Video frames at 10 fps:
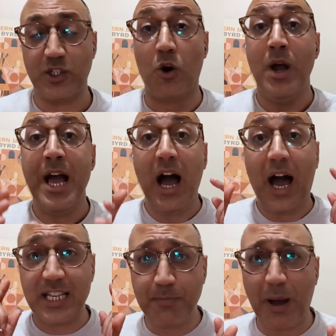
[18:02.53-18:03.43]
So
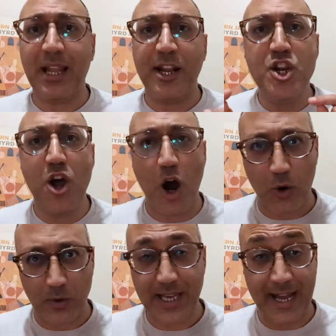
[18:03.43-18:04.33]
Hezbollah
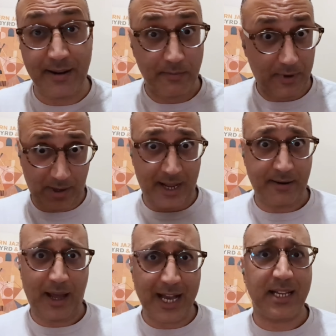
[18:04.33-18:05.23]
knows, and
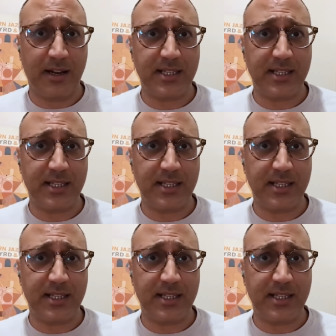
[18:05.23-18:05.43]
Hassan